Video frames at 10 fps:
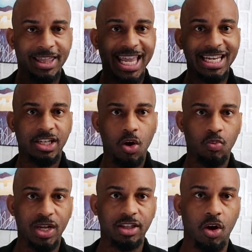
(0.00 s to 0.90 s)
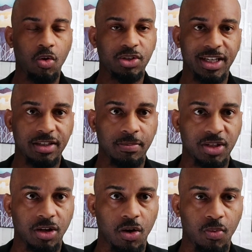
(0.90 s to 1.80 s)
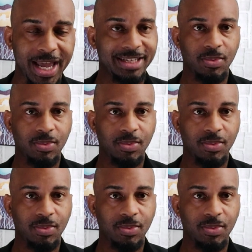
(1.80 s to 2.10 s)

they don't want the old system to go away.